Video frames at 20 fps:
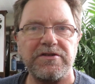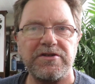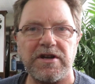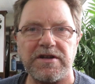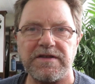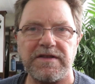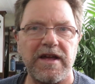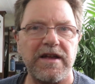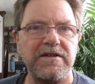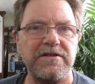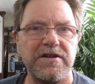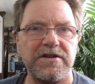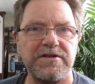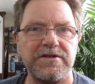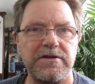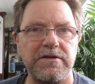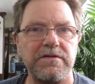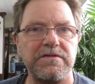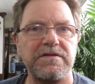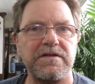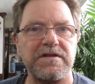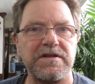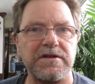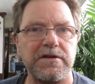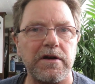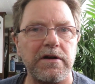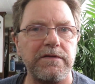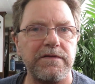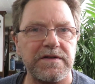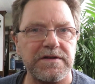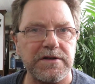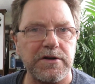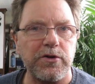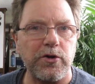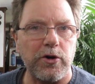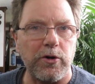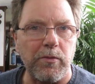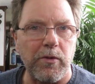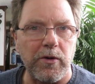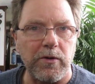just use the stove as
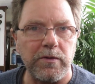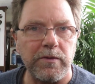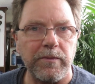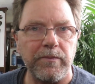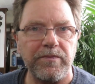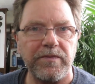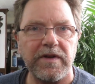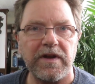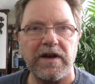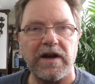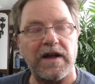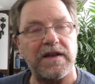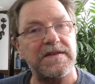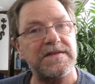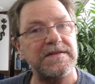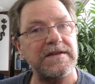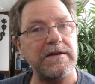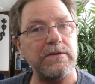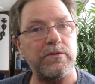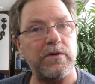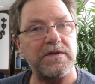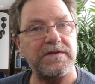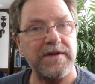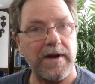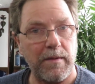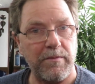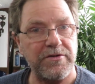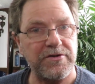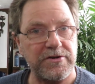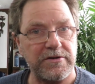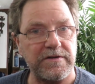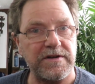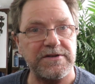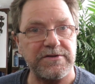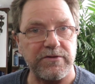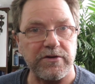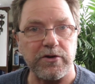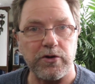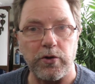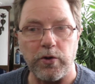normal and see what temperature
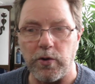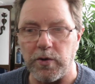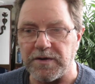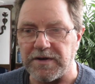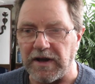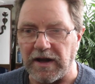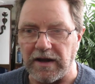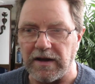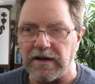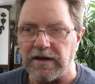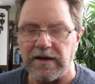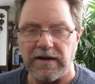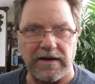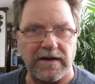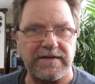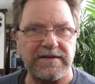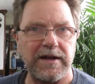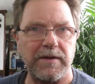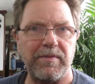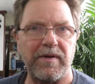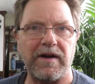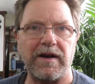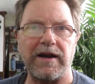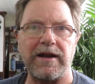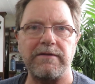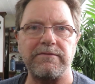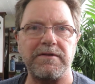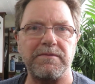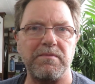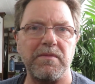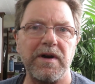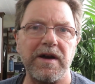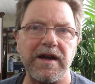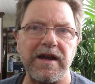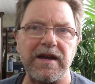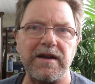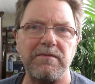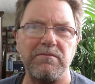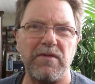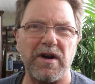it's recording. Typically with
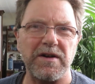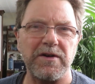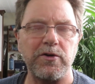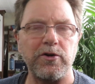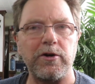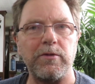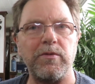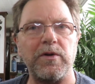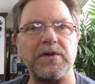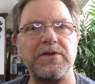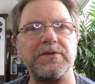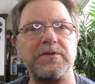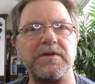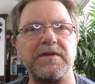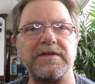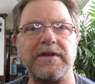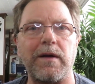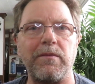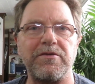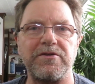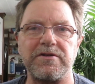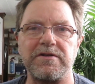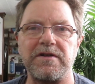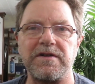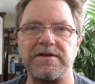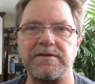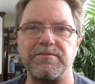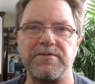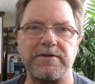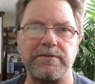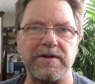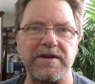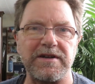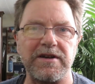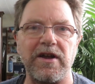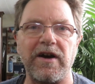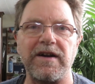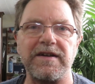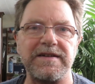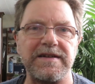me, my normal sort of temperature is
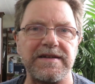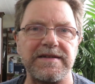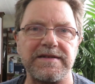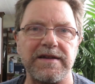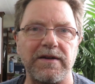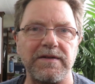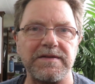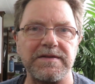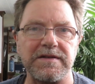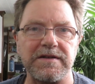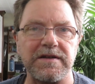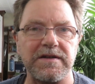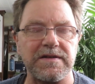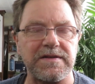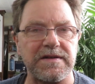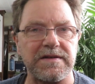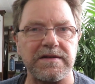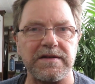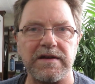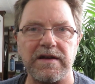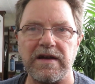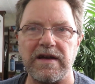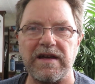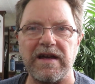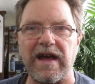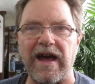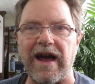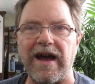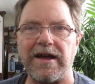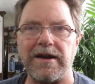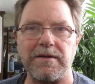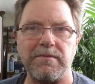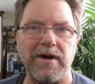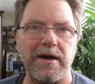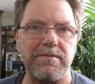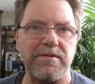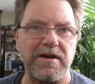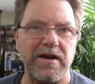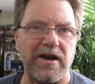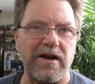between 90 Celsius and
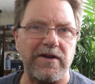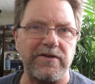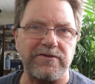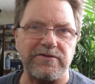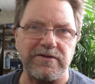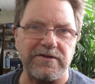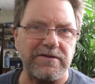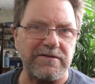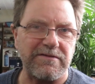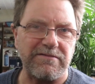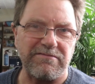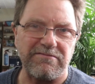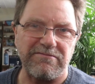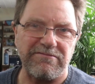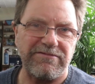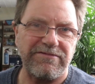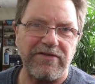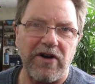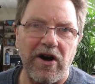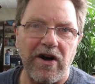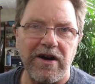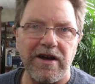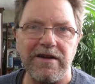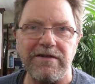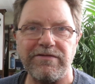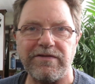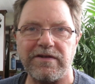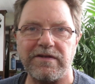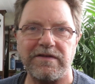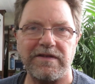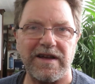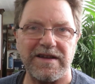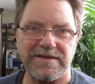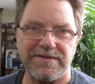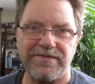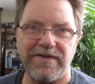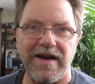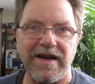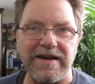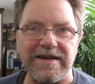maybe 105.
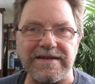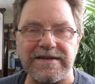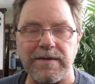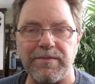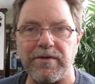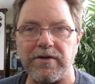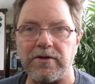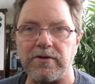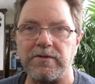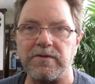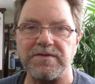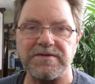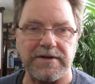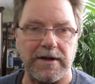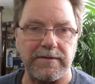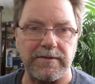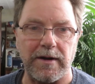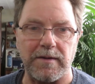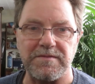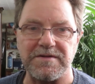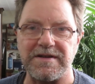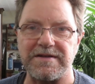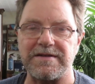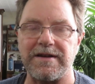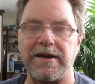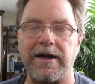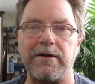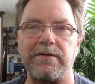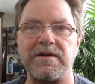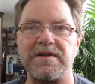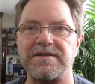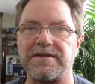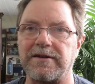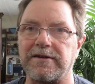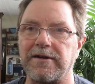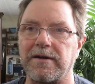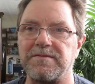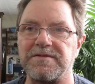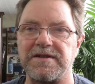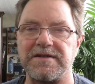That's fairly typical. Sometimes it's lower,
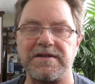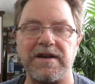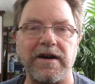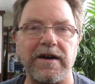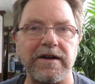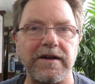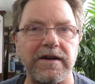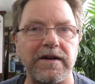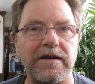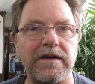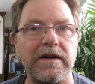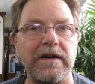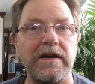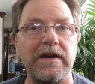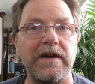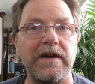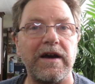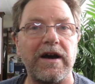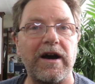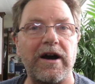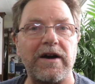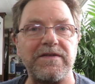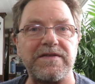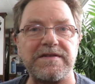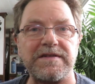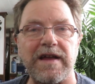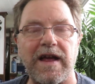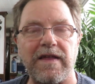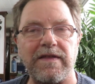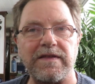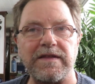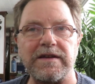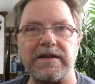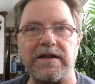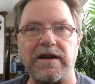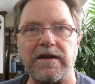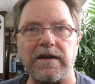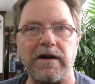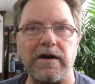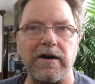sometimes it's higher. I've set the
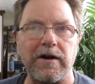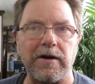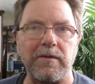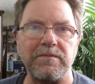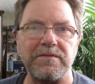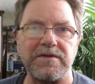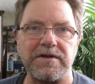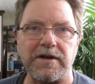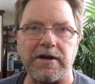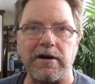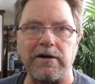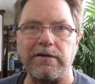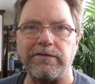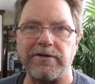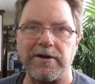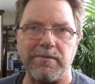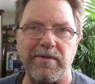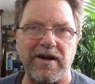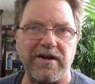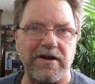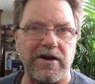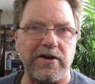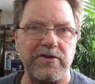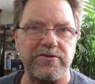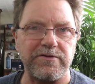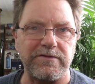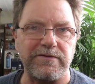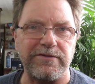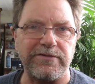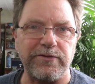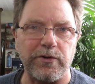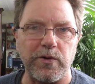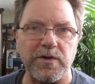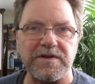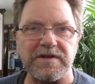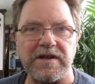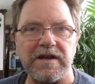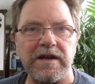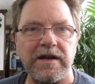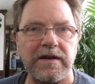alarm to go off at about
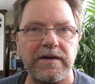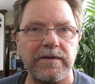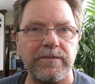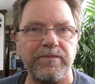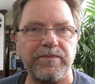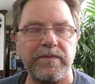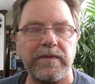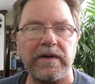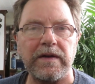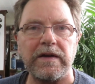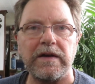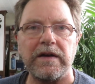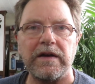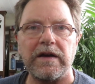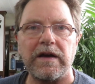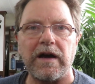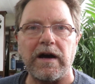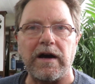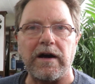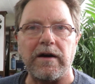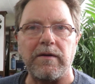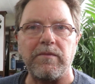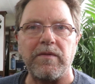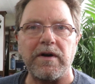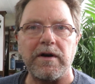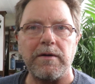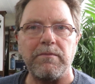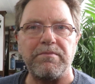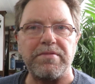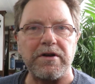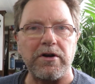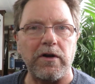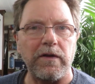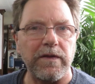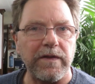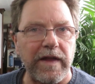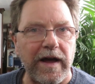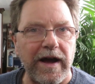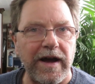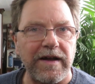140.
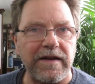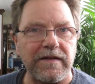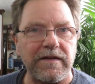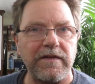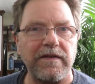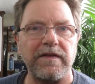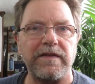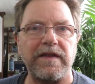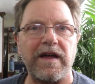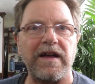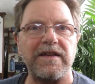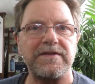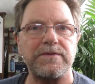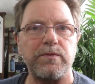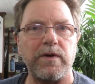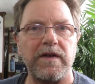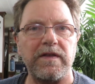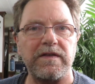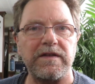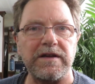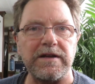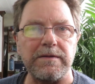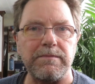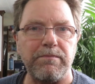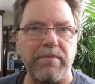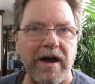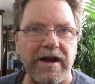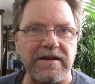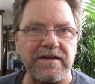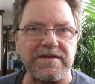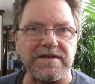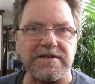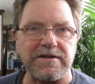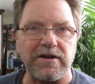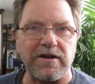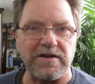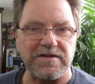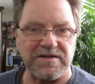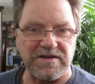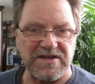Beyond that, that's when the paint
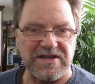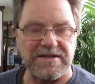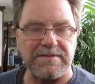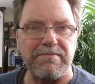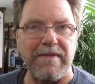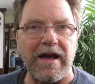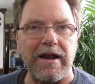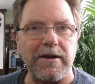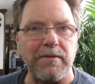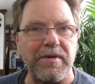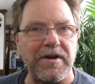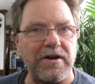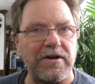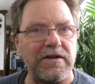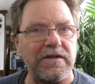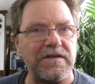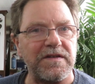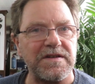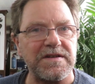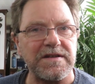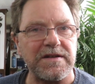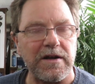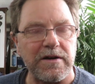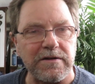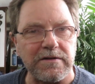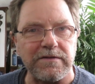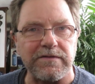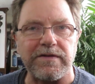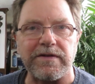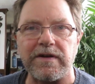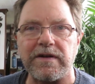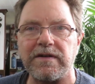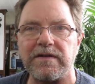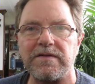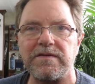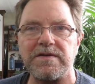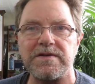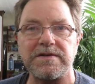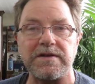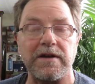starts to smell a bit on the stove.
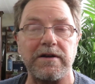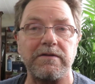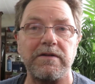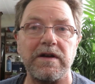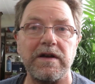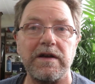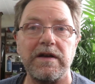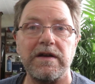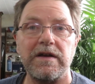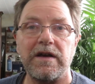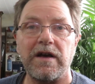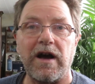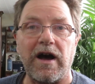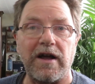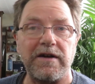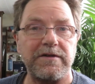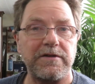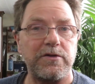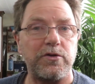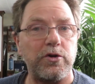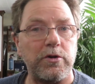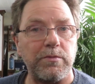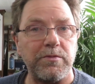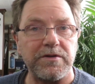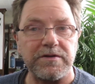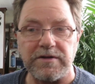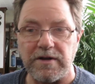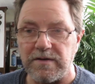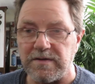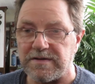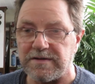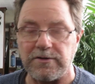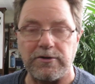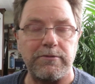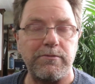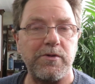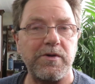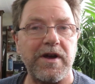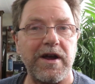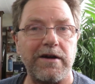So under normal use,
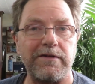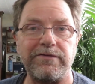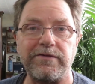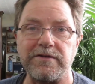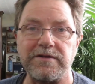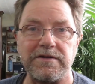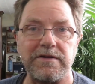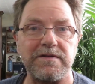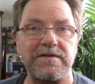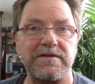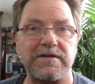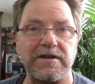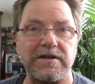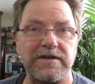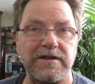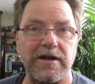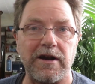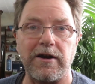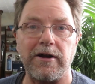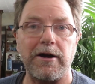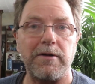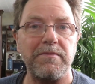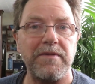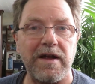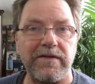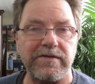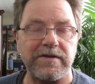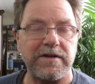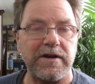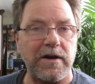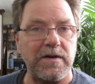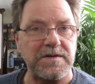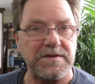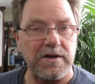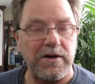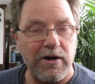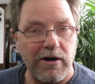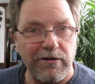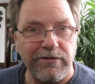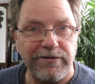normal careful use, the alarm never goes
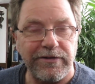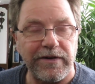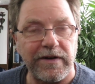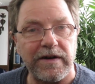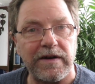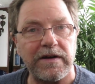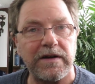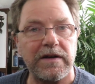off.